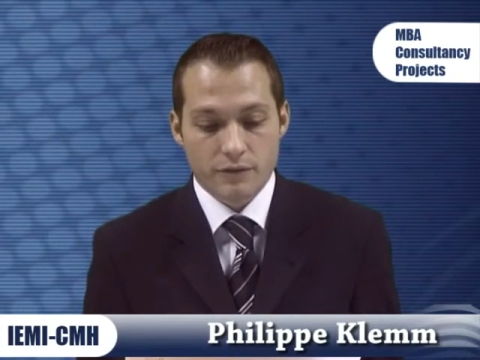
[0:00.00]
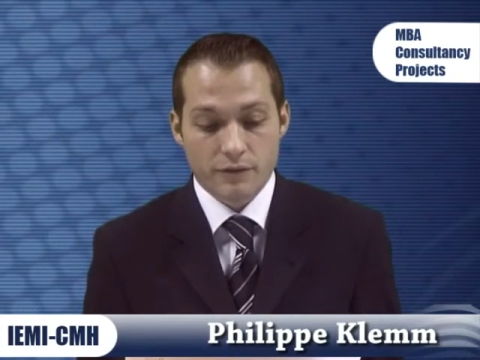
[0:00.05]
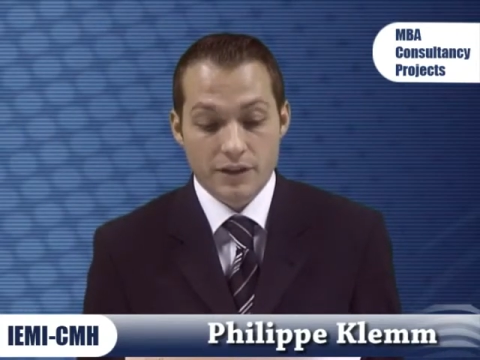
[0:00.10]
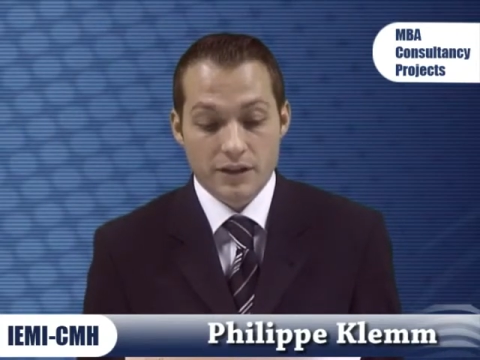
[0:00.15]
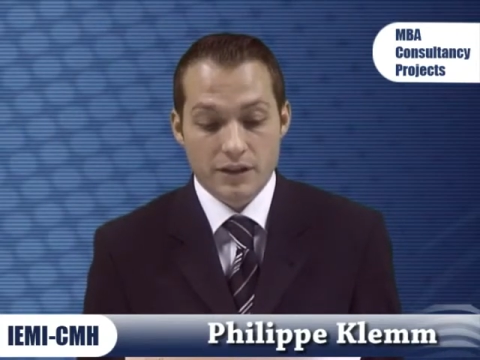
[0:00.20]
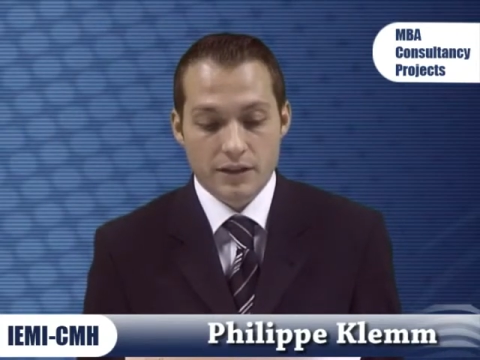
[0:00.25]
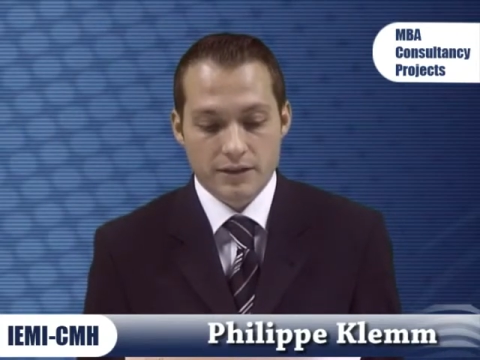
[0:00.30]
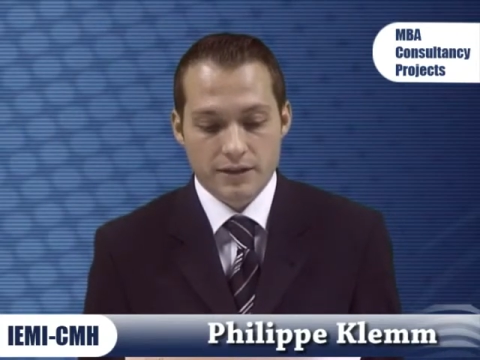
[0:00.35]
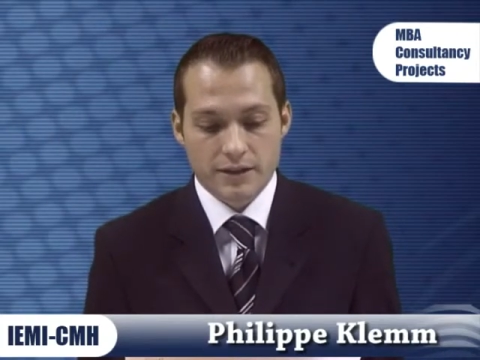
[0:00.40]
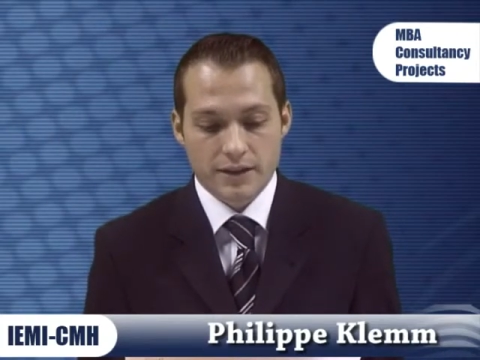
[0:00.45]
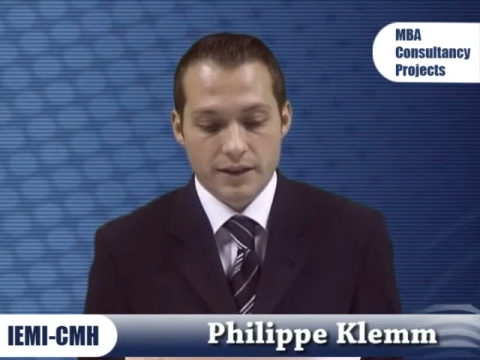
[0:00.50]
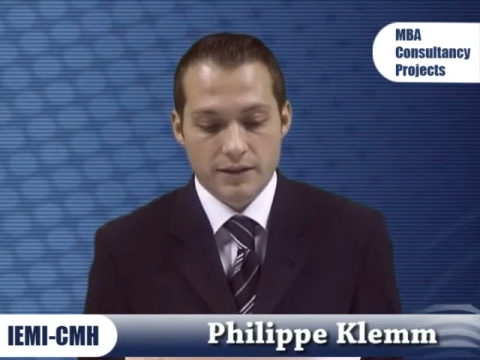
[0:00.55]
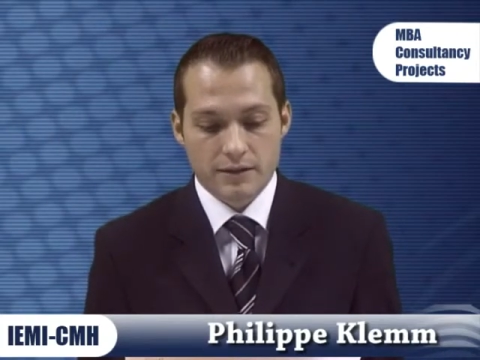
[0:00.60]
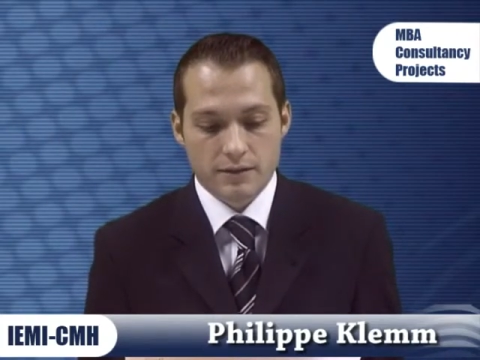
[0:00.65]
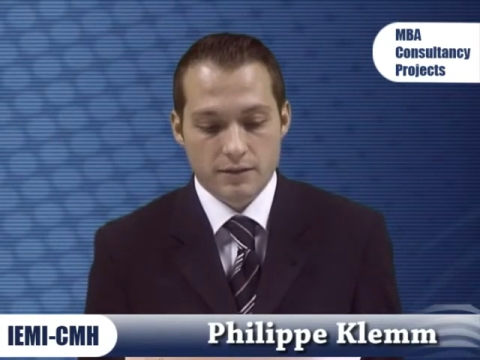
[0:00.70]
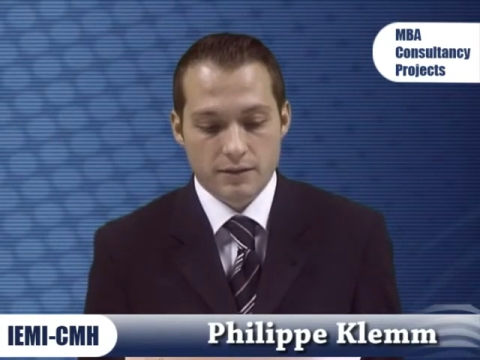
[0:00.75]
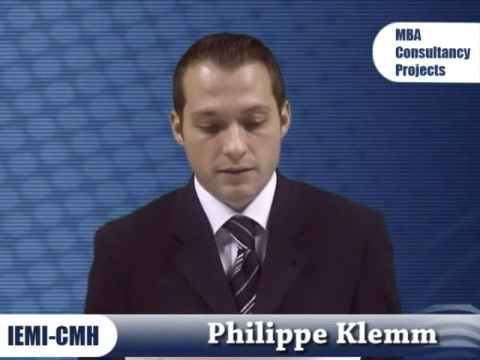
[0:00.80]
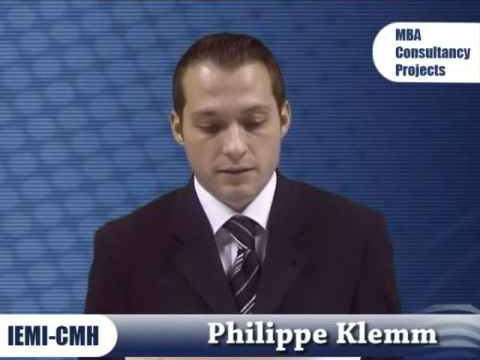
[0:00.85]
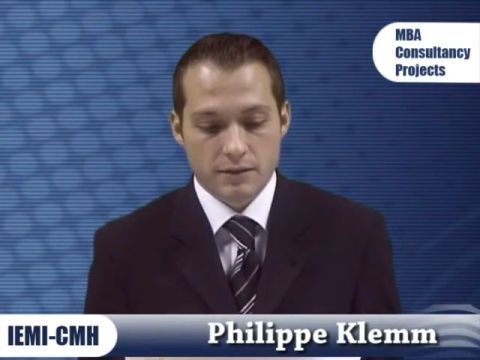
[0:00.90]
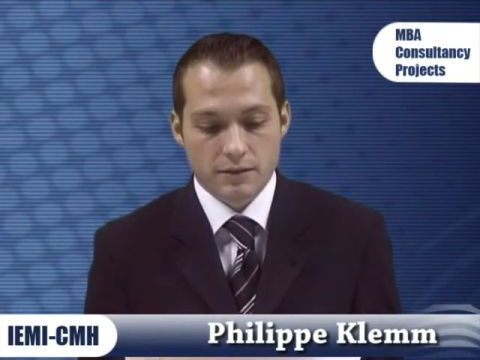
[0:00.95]
real
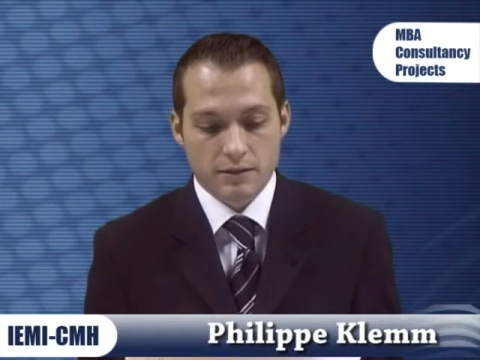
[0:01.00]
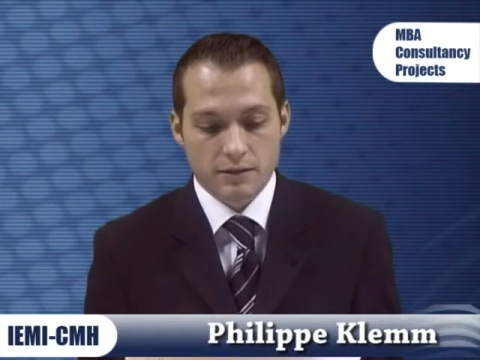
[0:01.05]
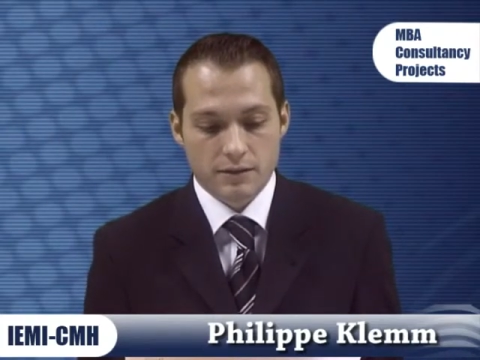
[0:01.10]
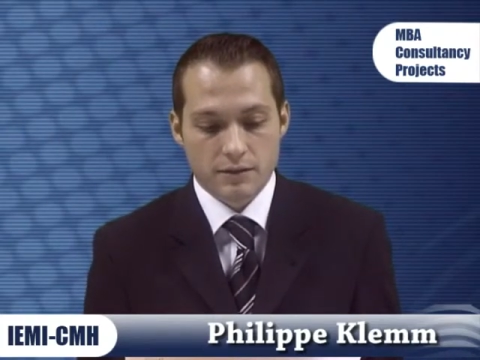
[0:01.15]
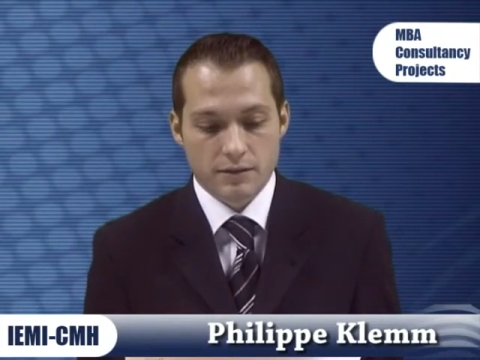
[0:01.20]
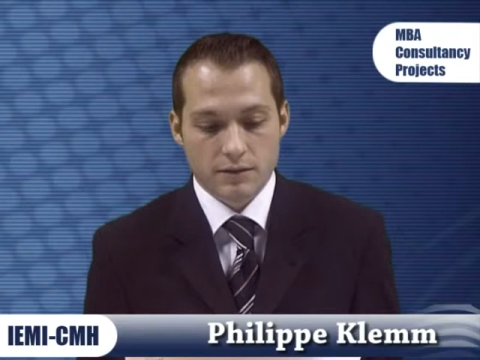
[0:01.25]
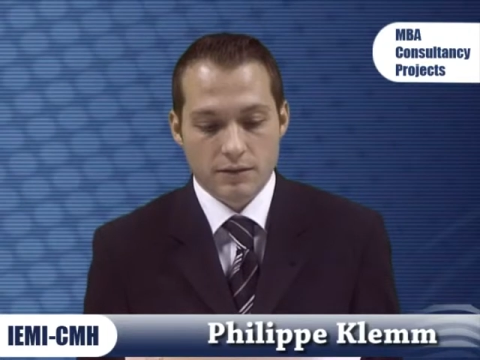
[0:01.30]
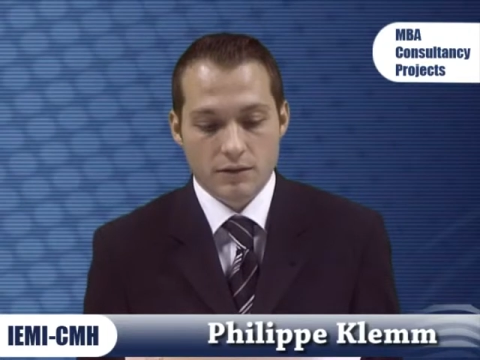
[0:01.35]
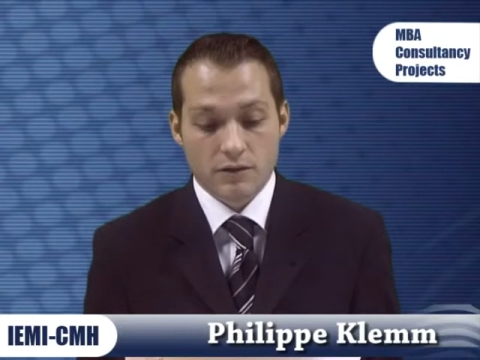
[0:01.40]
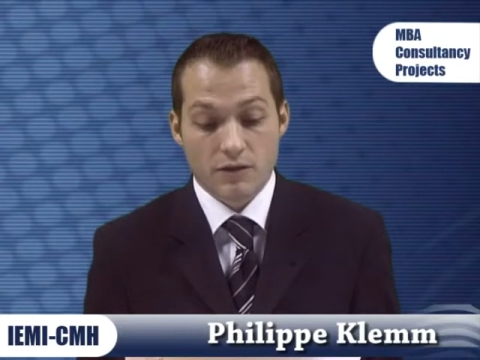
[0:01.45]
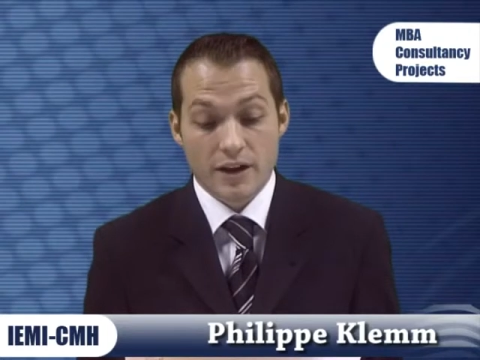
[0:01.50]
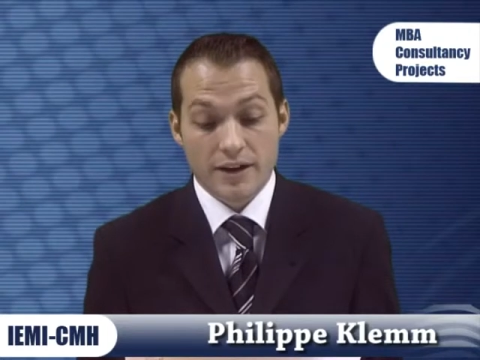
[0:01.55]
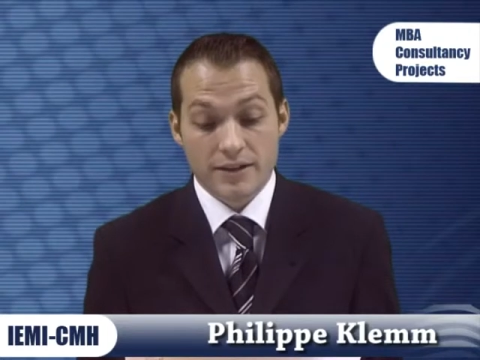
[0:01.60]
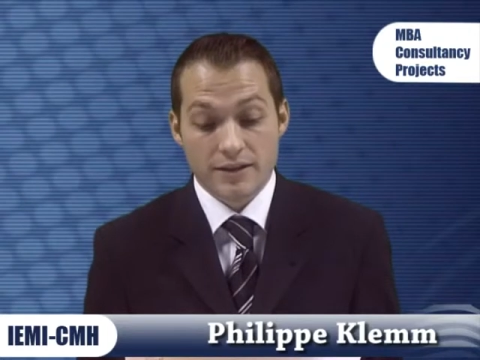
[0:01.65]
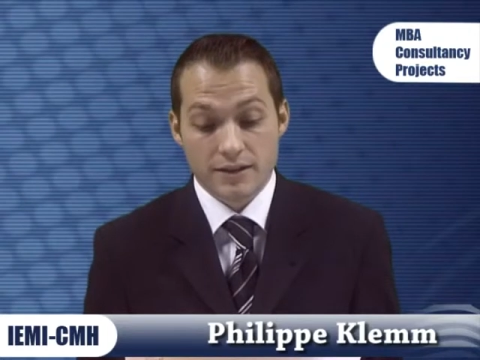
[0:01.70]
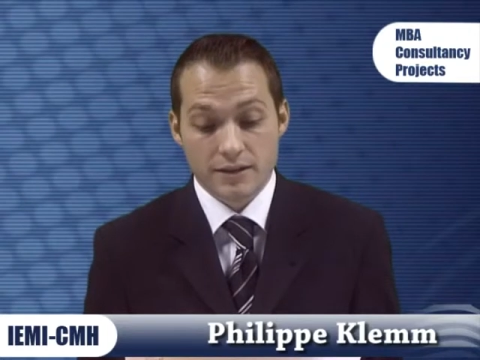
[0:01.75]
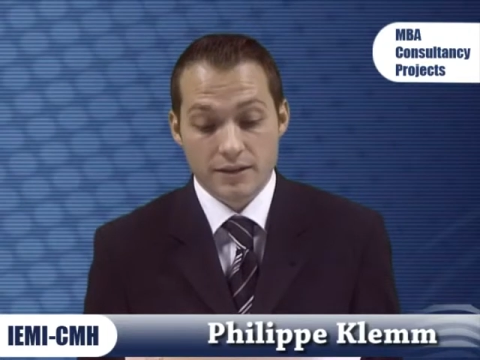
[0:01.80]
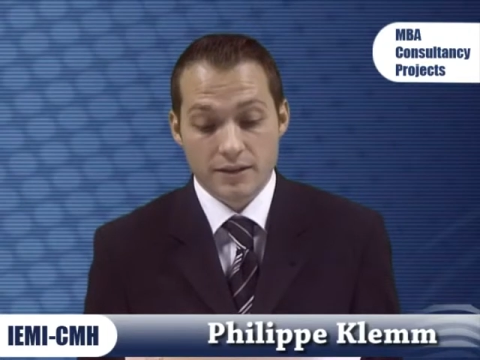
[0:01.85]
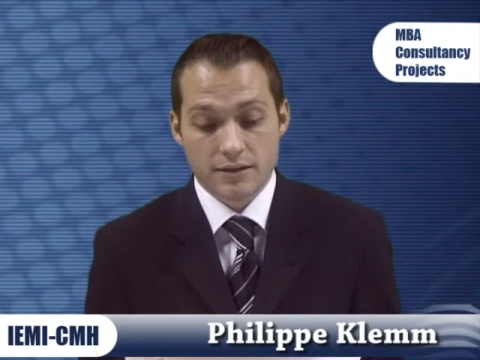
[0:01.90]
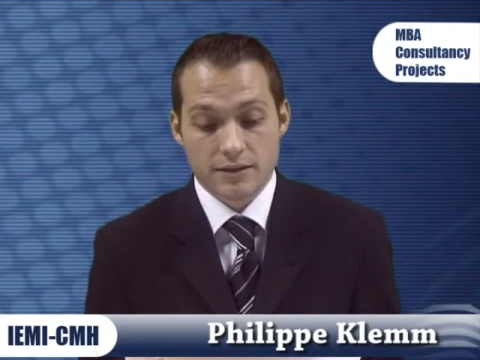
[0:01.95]
estate
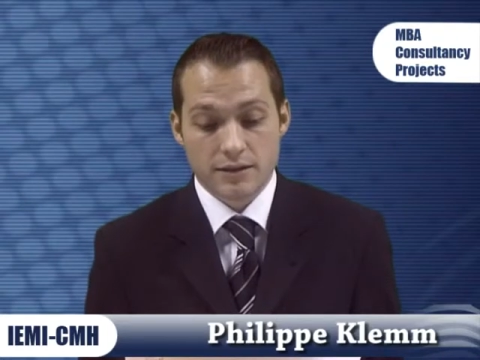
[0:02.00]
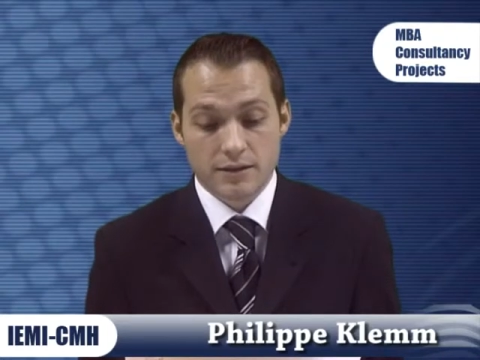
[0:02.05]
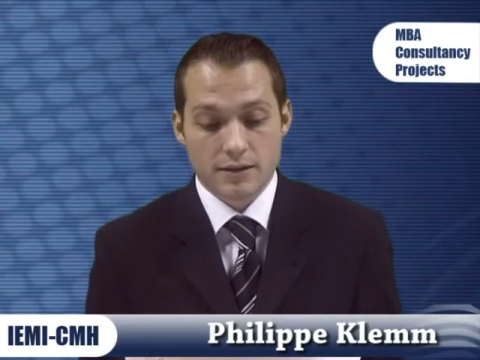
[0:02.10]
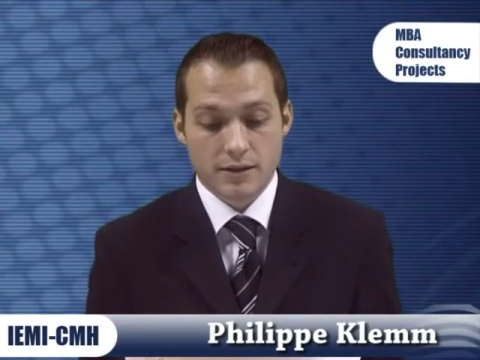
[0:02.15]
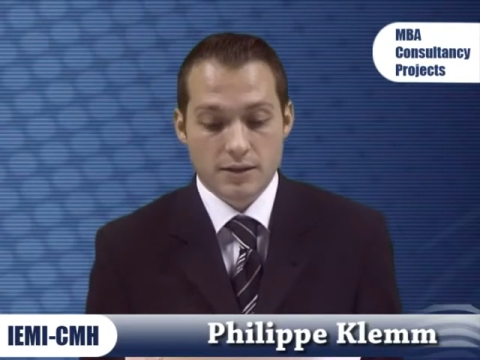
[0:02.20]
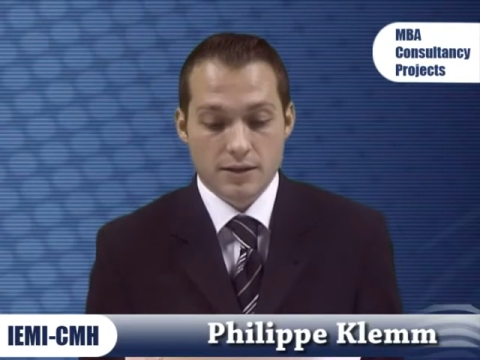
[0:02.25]
crisis,